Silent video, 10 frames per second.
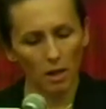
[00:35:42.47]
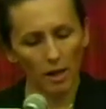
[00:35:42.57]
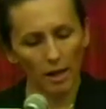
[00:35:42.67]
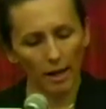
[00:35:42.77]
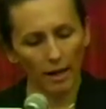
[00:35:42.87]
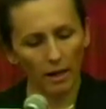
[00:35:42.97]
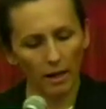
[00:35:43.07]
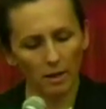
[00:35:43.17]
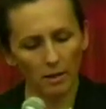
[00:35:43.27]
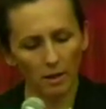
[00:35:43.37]

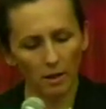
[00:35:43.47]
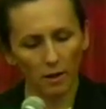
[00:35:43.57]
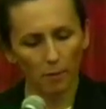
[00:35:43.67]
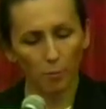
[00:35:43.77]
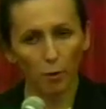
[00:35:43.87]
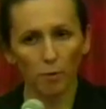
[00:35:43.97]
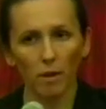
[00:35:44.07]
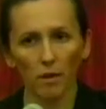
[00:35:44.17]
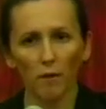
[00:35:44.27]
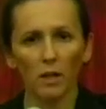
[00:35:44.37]
and proved
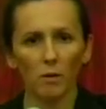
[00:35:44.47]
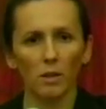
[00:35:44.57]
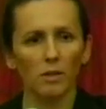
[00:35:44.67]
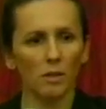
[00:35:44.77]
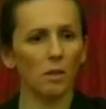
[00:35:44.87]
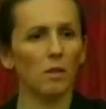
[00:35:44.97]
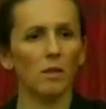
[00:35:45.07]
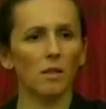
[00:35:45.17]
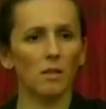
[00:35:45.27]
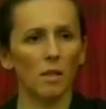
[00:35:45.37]
that the video did still
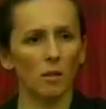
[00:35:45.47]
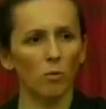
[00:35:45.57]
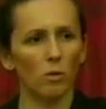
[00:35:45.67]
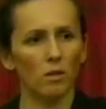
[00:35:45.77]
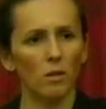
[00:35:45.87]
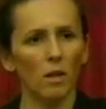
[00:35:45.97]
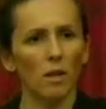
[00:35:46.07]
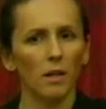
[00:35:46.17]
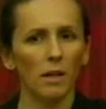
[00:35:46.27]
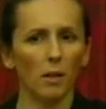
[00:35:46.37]
exist. It was,
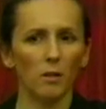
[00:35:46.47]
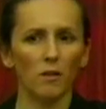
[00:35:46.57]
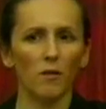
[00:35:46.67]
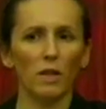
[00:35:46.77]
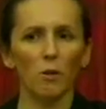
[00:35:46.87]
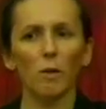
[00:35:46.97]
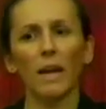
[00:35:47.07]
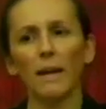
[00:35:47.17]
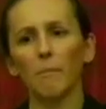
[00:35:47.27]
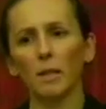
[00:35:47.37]
this video
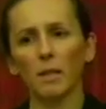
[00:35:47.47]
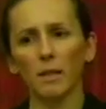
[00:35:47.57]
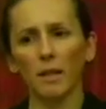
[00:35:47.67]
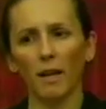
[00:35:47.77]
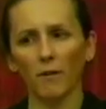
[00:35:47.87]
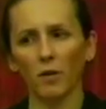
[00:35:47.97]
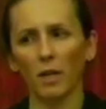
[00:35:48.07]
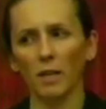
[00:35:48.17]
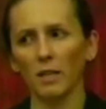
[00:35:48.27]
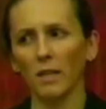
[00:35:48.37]
can be deleted after
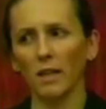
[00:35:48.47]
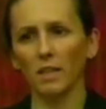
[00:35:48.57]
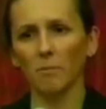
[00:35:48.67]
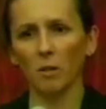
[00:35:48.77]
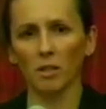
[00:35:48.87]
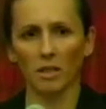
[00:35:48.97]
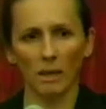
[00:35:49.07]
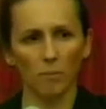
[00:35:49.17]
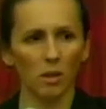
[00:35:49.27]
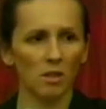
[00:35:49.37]
90 days, but it's
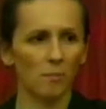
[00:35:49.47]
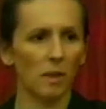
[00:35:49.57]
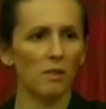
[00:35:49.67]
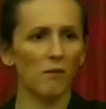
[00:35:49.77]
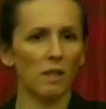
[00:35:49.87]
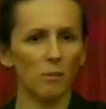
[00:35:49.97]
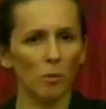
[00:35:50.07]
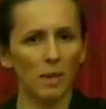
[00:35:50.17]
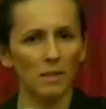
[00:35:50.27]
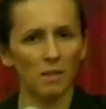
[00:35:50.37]
kept on a space available
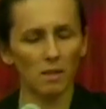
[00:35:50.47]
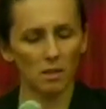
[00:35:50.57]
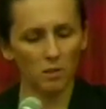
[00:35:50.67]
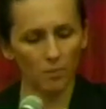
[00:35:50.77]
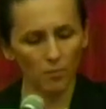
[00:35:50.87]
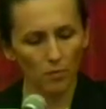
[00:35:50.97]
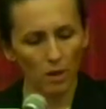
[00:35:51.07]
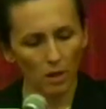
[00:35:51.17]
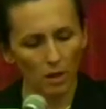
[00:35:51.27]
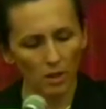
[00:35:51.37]
basis.
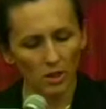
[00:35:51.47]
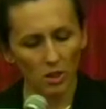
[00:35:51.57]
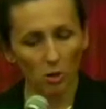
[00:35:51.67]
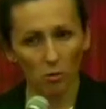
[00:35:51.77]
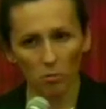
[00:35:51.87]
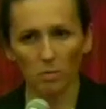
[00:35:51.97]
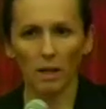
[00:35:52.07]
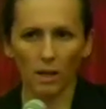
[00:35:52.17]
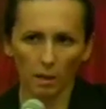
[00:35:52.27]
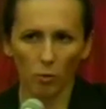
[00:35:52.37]
So
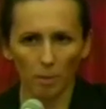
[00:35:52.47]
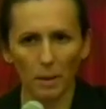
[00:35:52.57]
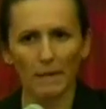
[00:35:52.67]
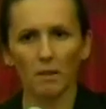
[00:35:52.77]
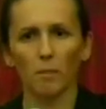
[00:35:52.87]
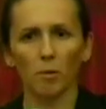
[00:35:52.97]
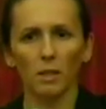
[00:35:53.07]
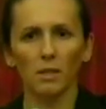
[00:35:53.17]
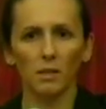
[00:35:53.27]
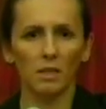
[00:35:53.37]
then he went back to the
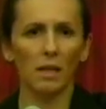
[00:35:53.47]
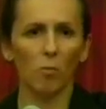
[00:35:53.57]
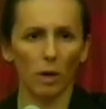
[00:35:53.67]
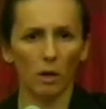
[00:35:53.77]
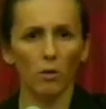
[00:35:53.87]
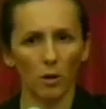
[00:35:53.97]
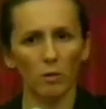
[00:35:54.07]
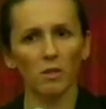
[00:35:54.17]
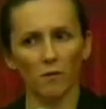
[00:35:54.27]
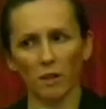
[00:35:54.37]
police and said, well, no,
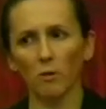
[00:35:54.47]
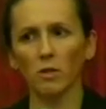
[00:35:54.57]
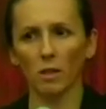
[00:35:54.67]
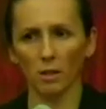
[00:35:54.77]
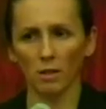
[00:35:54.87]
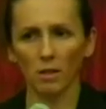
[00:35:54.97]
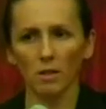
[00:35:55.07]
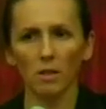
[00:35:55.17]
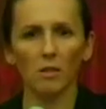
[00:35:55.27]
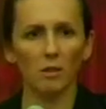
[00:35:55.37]
this video still
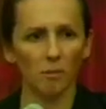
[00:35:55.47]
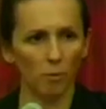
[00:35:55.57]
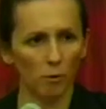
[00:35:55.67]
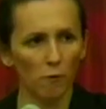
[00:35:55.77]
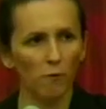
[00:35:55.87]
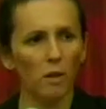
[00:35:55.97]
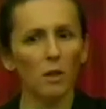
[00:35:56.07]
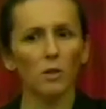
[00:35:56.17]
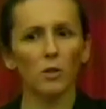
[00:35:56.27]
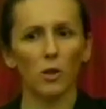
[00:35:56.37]
exists. Here's the proof.
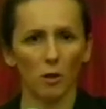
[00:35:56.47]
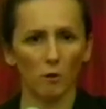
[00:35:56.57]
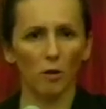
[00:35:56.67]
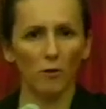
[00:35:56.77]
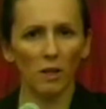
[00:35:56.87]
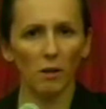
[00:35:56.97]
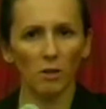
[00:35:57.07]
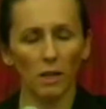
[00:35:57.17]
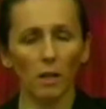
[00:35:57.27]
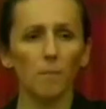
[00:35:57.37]
Turn over the video
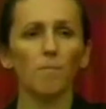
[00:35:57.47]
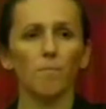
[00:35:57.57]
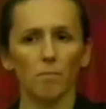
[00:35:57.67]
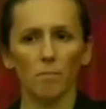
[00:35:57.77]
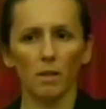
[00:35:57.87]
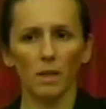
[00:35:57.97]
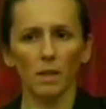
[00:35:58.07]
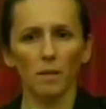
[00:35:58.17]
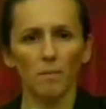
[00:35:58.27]
data. They did.